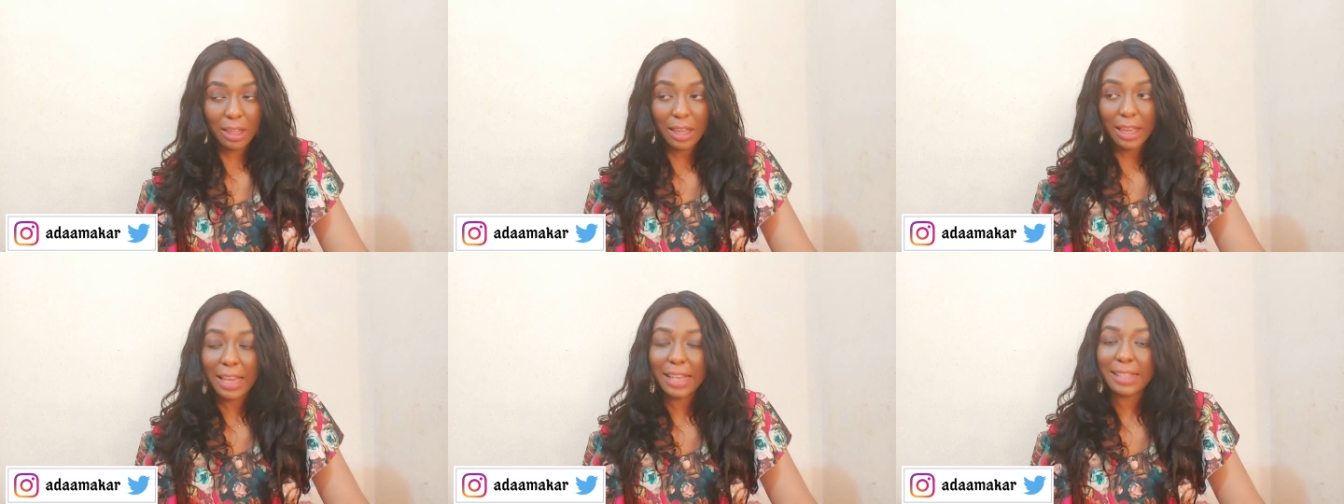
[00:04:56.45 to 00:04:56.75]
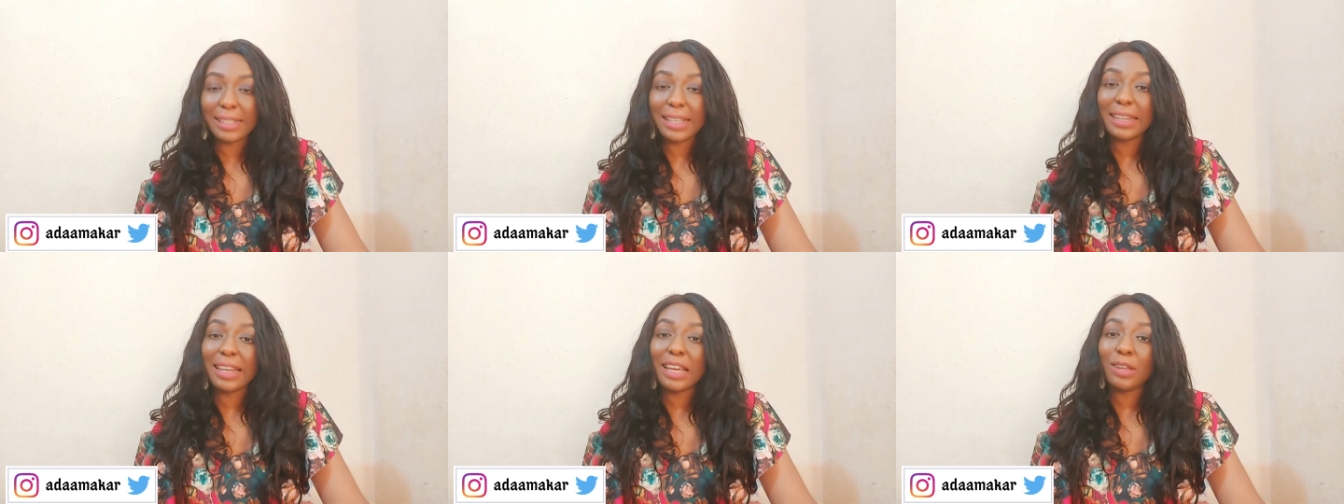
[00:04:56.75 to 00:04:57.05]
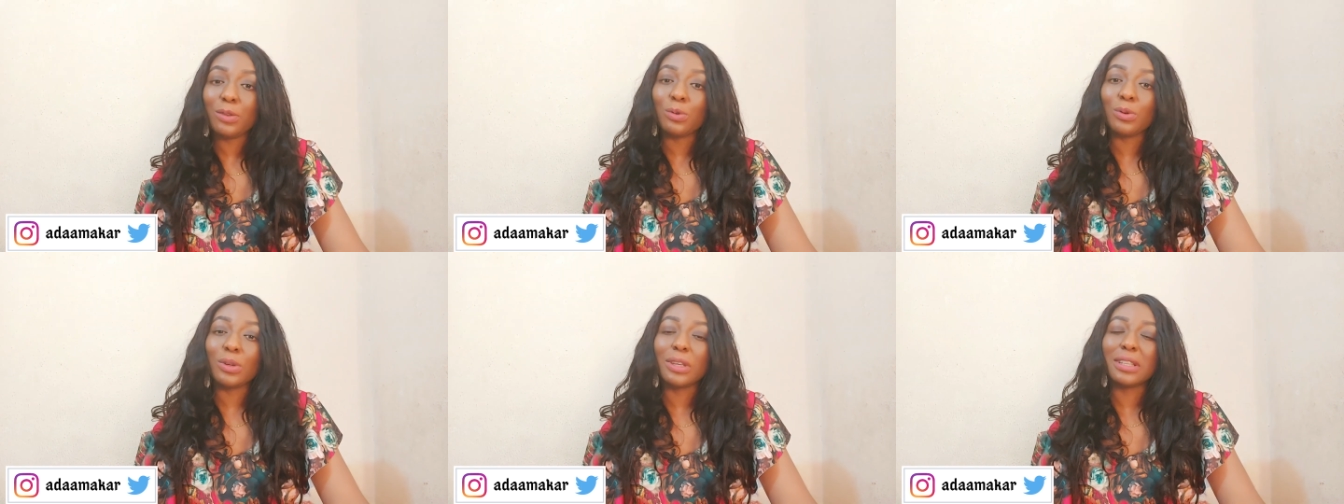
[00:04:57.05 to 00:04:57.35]
It's either
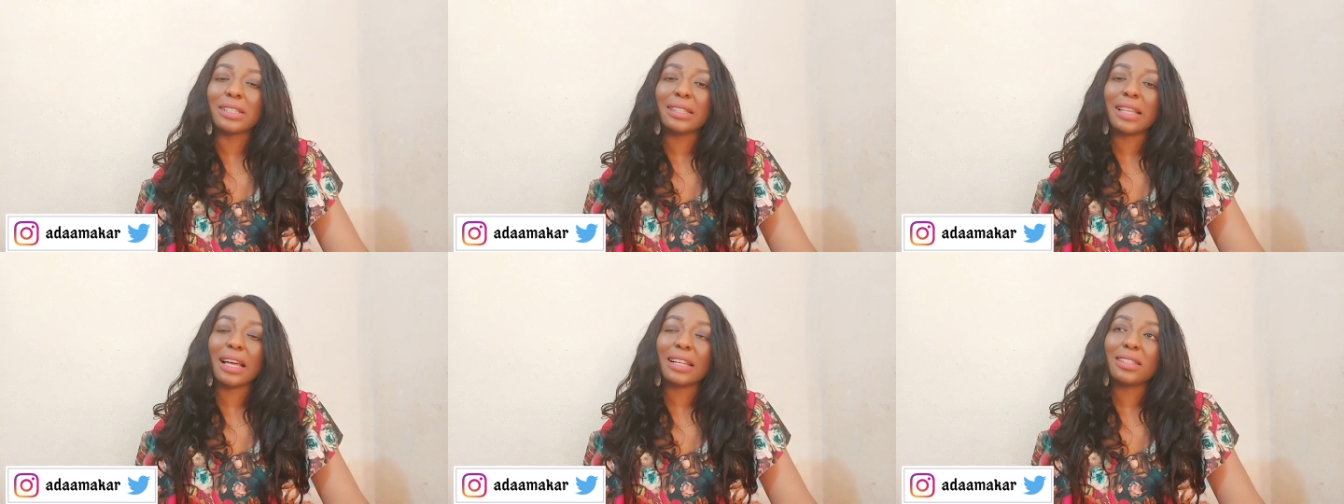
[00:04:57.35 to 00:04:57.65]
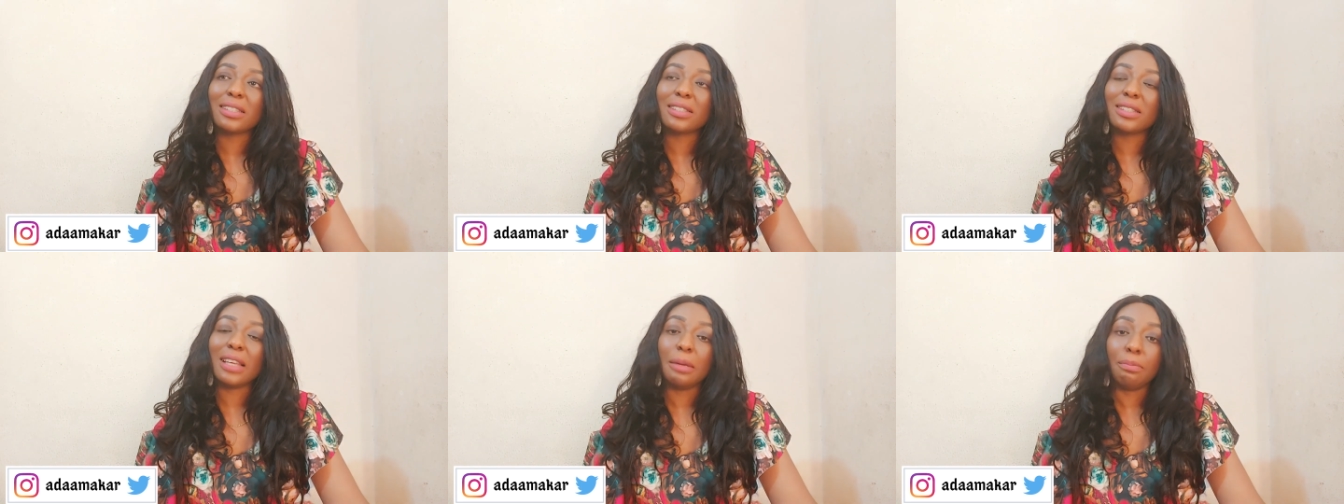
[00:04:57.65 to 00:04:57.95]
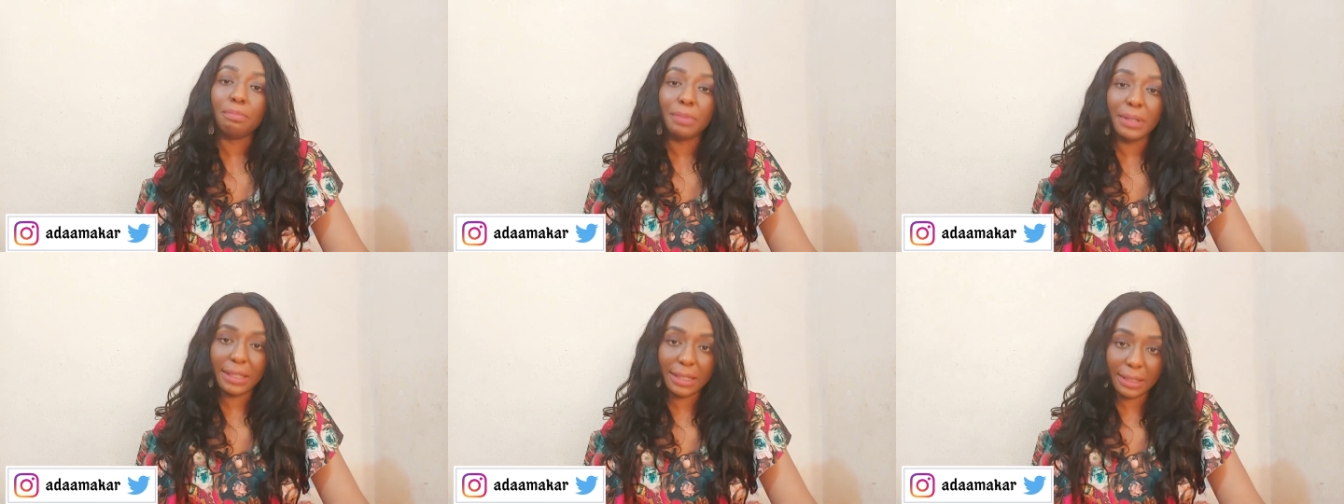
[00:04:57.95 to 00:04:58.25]
you start a
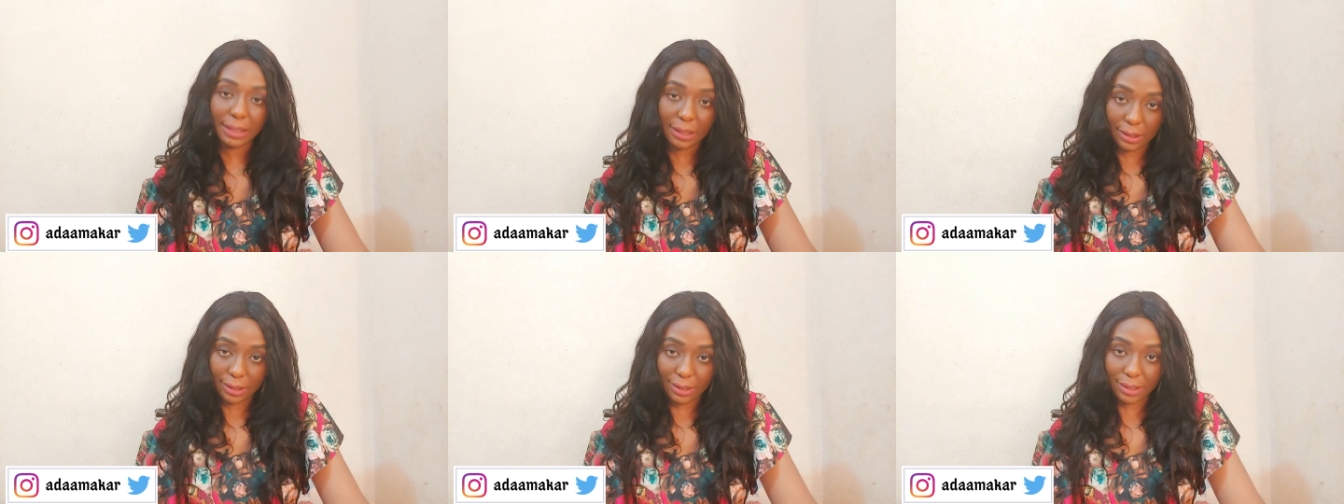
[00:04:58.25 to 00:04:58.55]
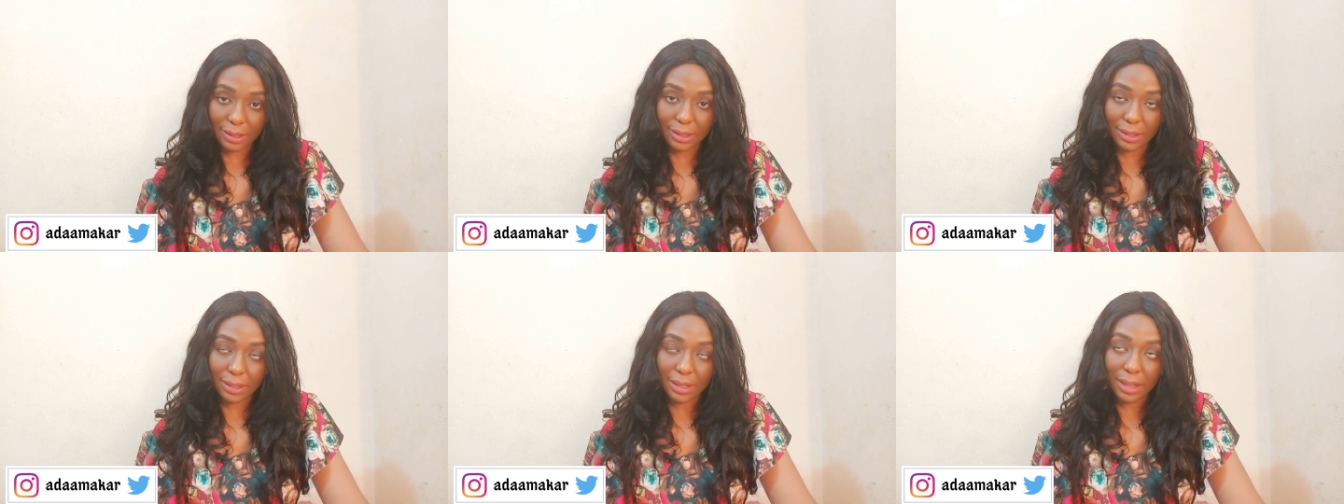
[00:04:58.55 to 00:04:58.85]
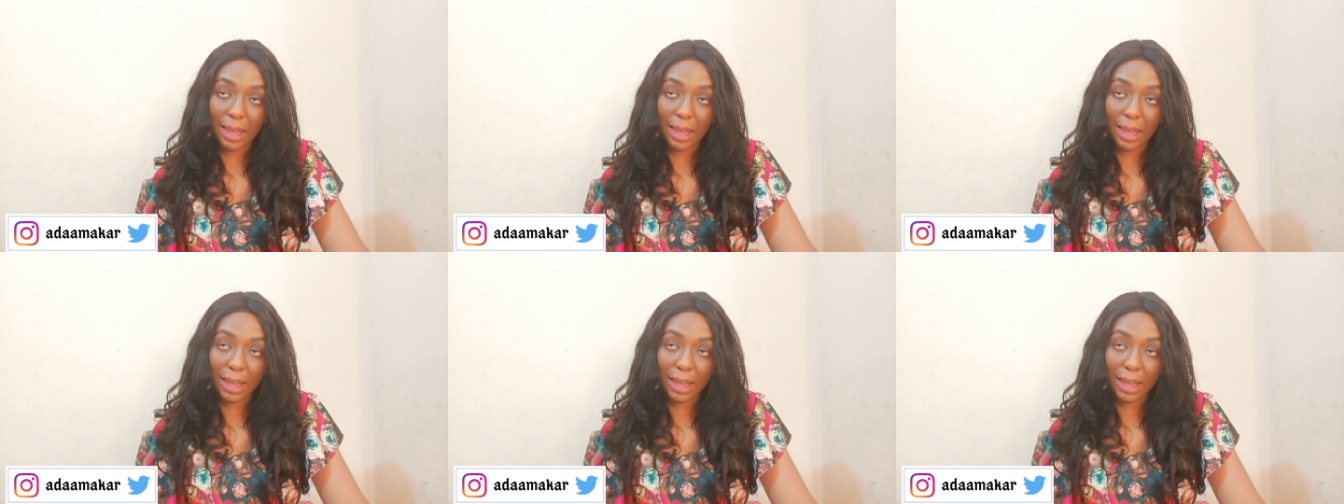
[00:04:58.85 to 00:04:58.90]
business